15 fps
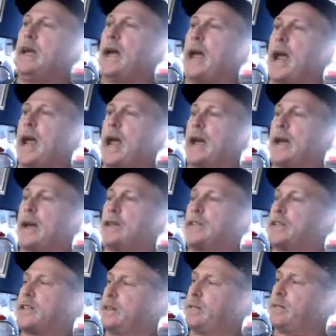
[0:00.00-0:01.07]
And I
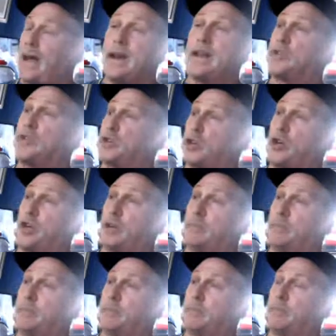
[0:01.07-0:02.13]
said, that is good,
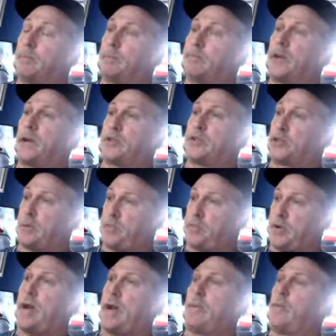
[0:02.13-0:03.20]
but there's a
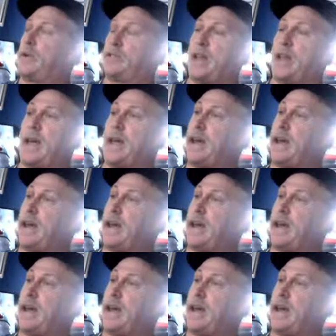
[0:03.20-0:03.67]
problem with that.